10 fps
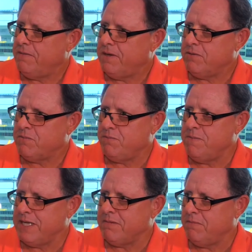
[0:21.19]

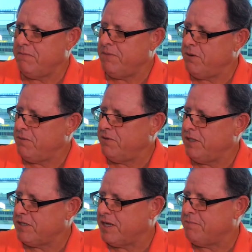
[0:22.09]
they were
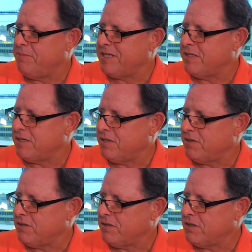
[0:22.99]
enlisting
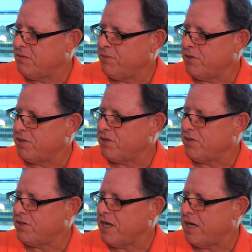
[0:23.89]
businesses to purchase the
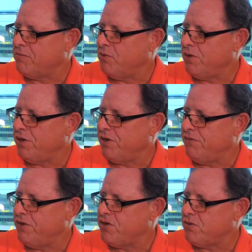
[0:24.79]
stock more than
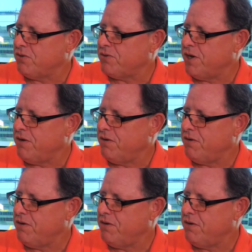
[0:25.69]
individuals, right?